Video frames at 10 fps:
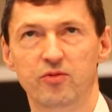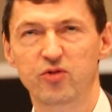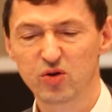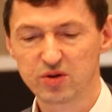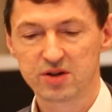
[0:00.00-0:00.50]

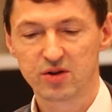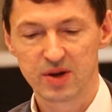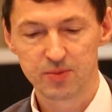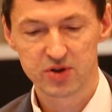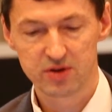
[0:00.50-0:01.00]
full
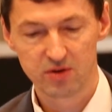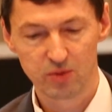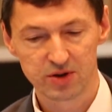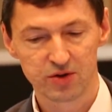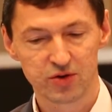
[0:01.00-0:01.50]
description
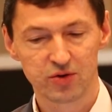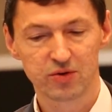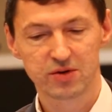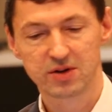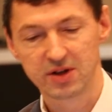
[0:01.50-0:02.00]
what is
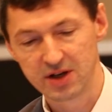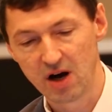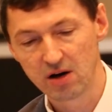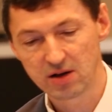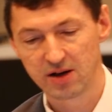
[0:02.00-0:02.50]
used in
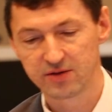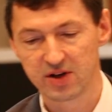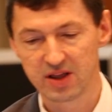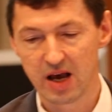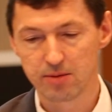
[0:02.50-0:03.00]

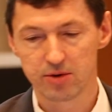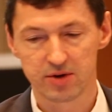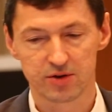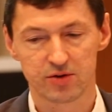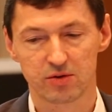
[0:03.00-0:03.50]
archives and
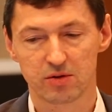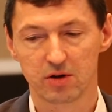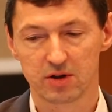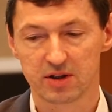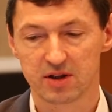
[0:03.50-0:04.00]
libraries, we
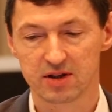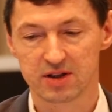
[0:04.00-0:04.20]
call it